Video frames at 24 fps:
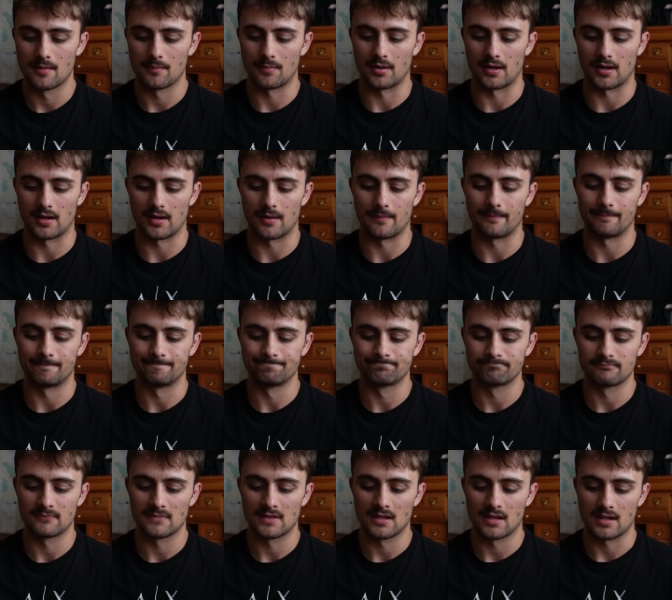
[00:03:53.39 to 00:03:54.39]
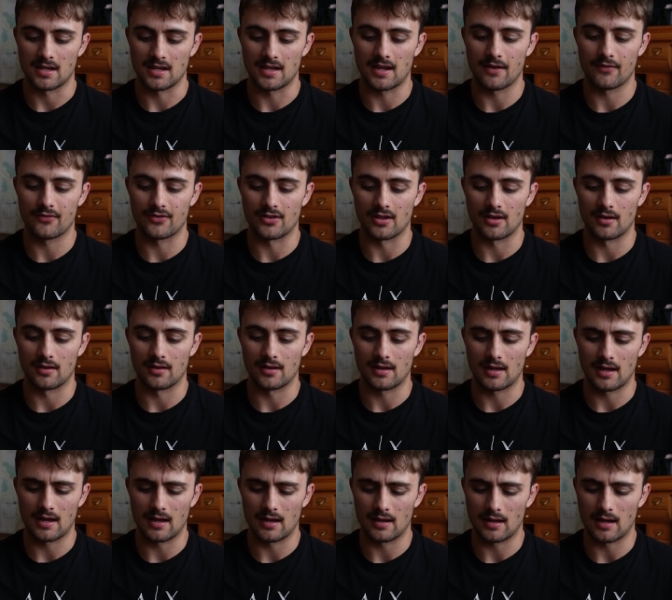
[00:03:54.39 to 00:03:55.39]
But he gives
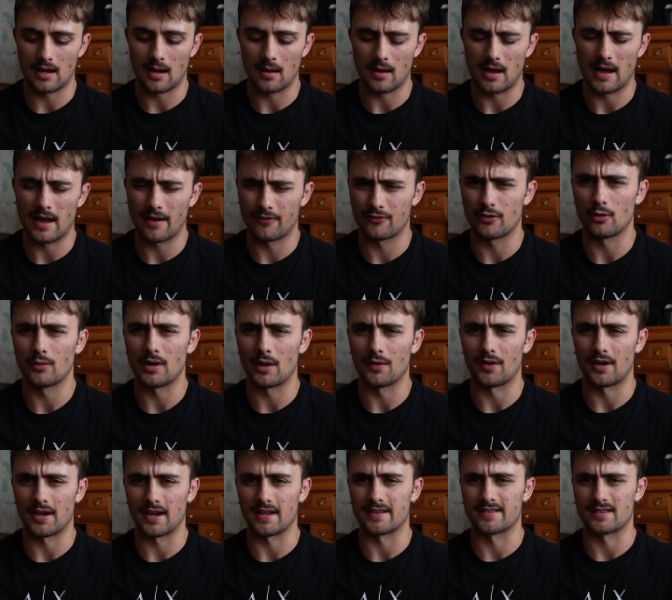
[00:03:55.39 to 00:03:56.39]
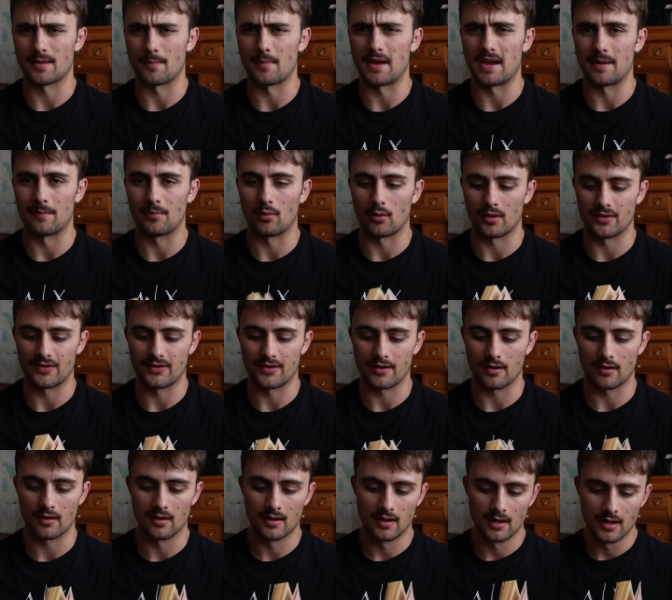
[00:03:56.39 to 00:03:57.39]
I have no doubt that he gets the main points
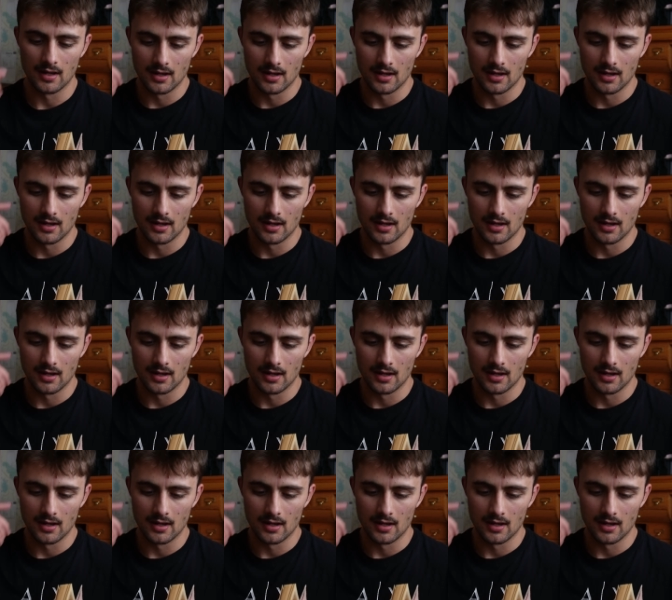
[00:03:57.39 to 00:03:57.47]
here.